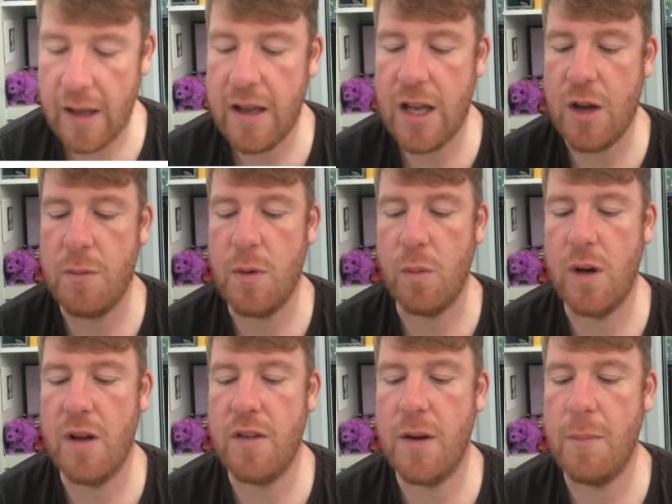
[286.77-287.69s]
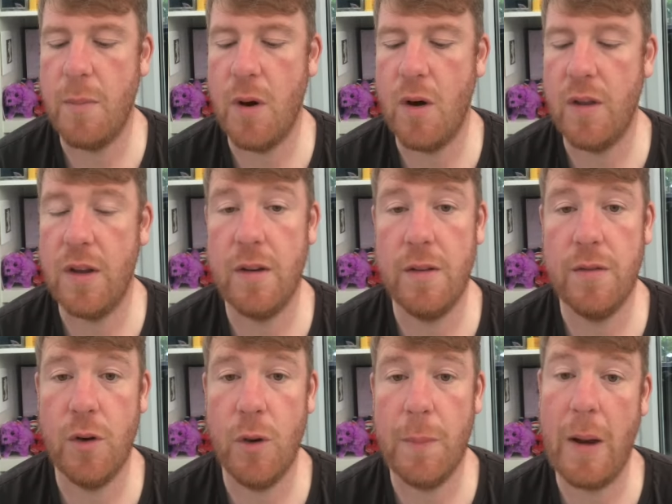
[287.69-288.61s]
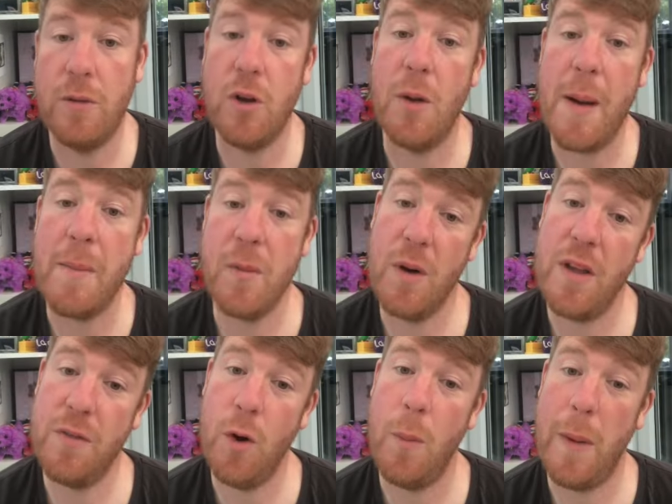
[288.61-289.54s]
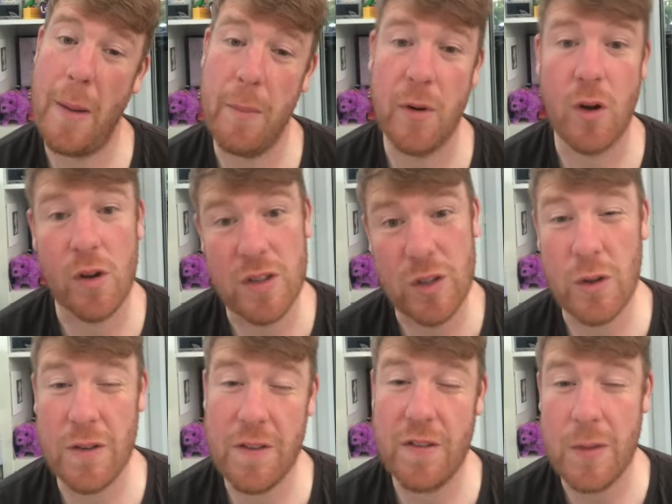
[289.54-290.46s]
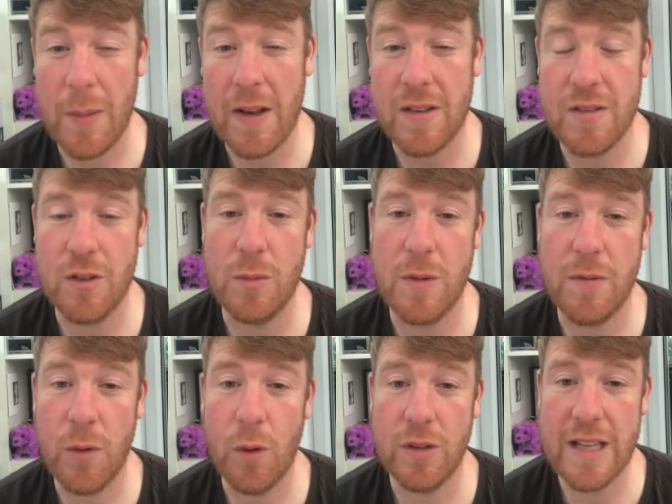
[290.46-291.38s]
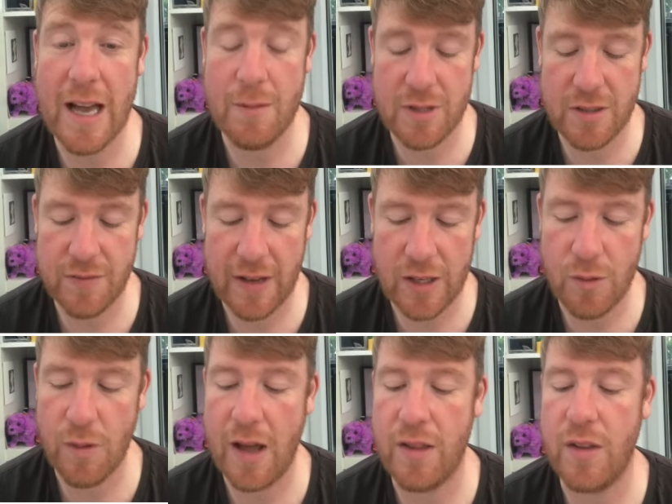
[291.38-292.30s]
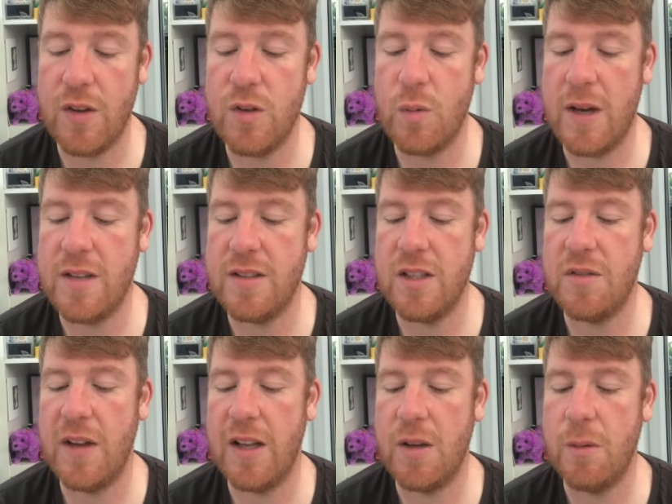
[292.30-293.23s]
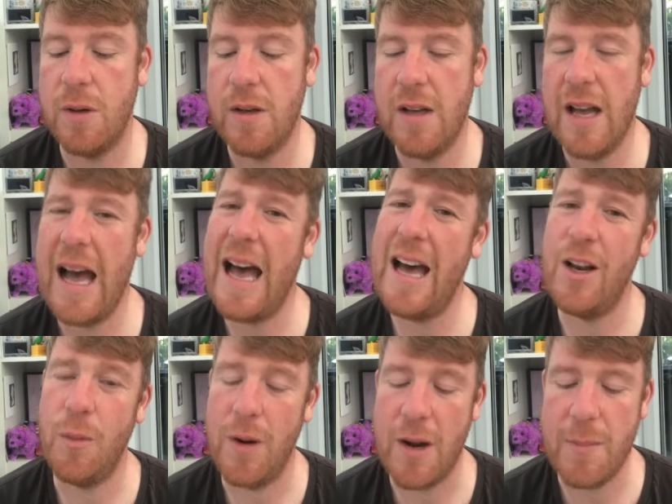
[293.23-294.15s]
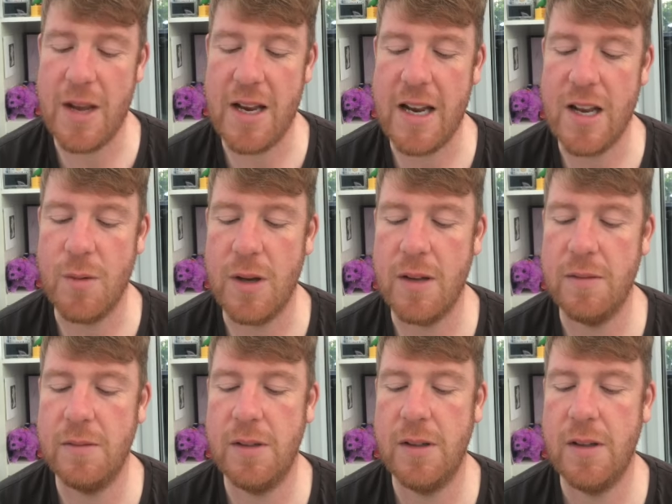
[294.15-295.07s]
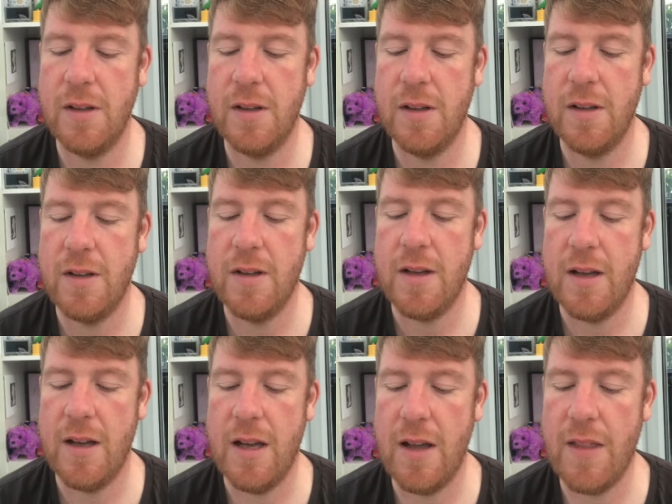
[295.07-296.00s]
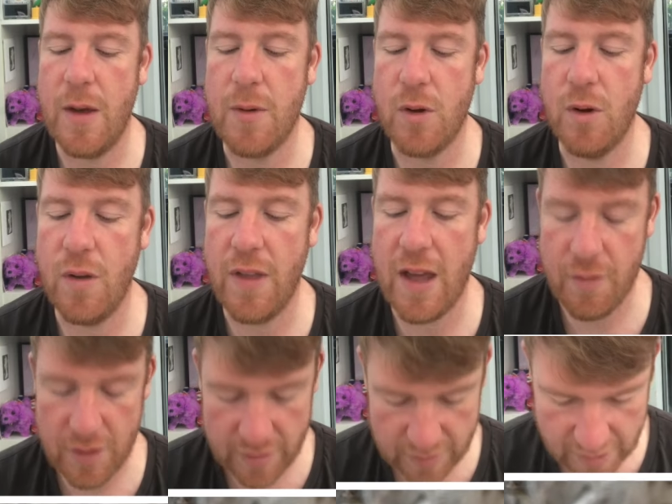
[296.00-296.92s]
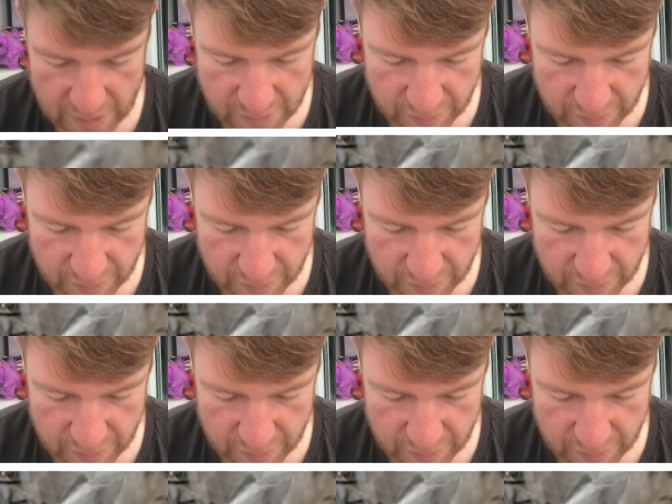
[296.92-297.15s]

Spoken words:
it would be worth more than £4. Or it might be worth £4 because it's only 50 pence, so it would be 4 times its value rather than twice its value. I know what I mean anyway. There we go, there is the